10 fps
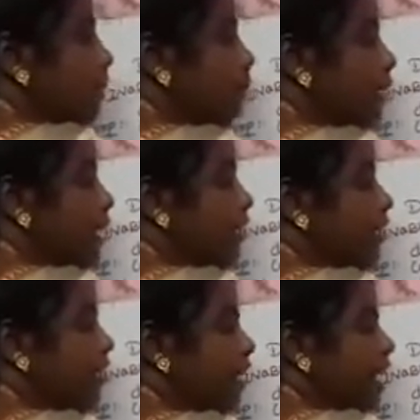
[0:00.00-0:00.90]

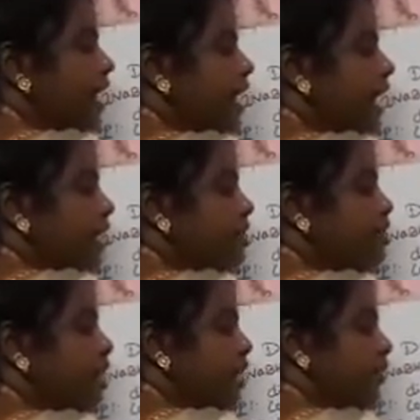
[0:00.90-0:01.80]

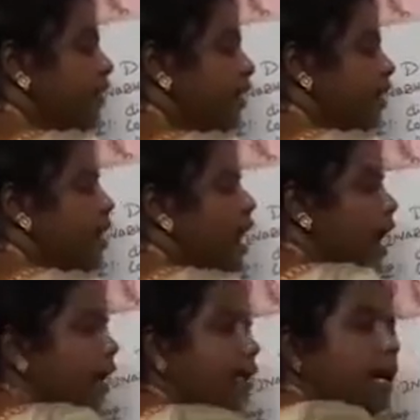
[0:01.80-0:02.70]
B5H11
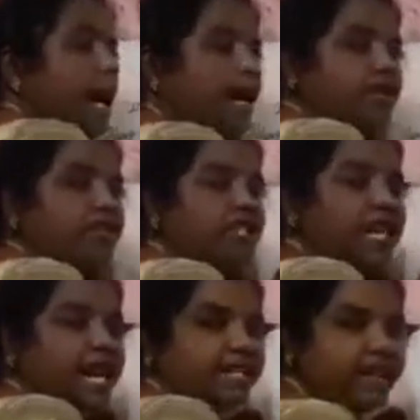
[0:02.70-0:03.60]
and the hydrogen
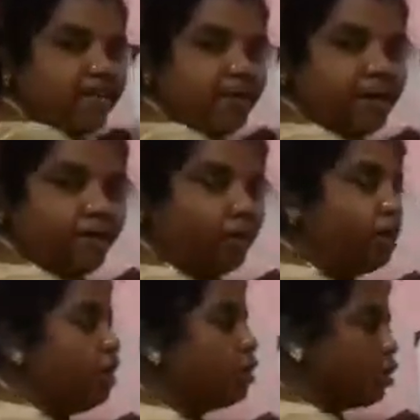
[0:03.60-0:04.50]
gas have been evolved.
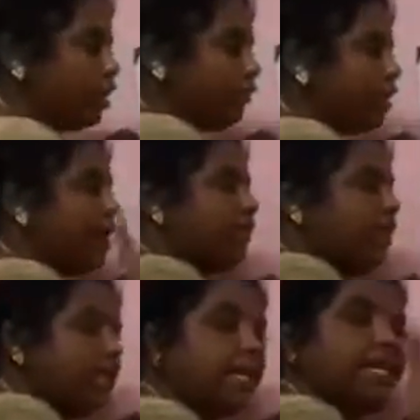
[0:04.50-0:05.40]
So if you are
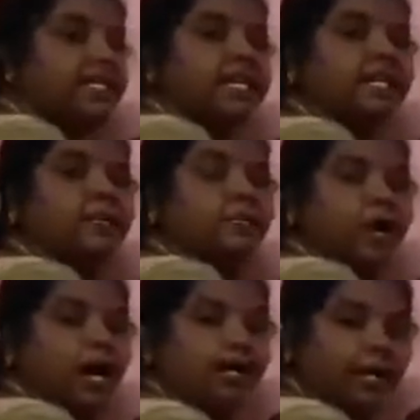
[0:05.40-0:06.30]
increasing the
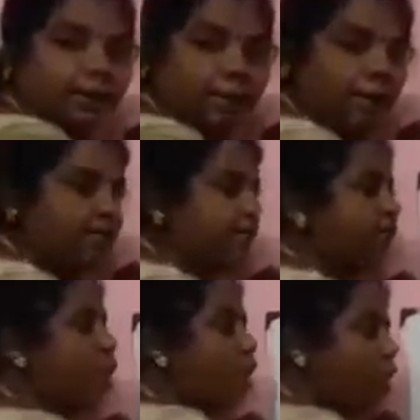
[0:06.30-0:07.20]

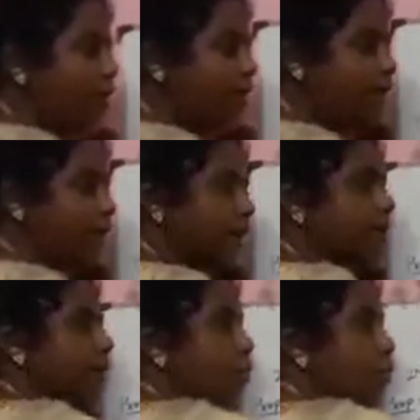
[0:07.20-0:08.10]
temperature, automatically
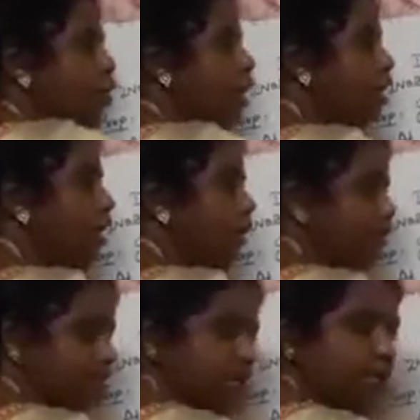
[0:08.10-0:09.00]
the boron
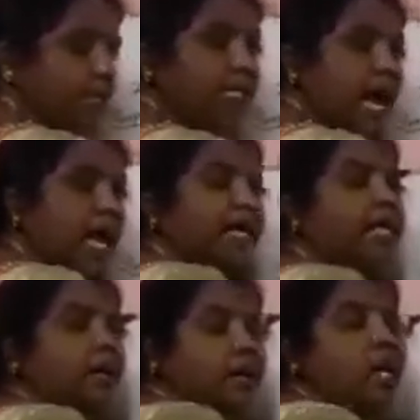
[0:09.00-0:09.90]
numbers, that means
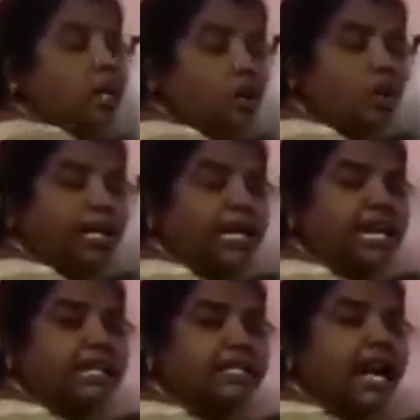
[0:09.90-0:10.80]
higher, you getting
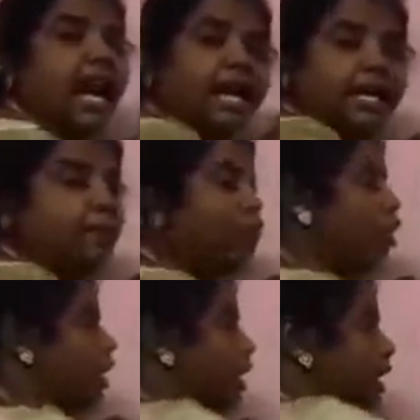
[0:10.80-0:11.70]
as a higher
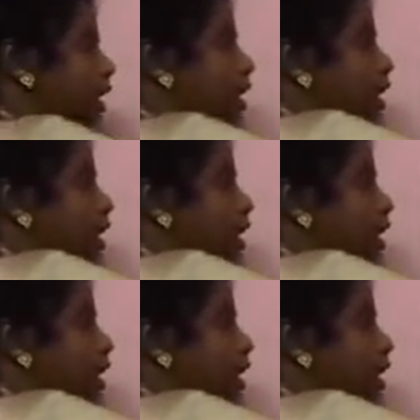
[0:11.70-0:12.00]
boron, like a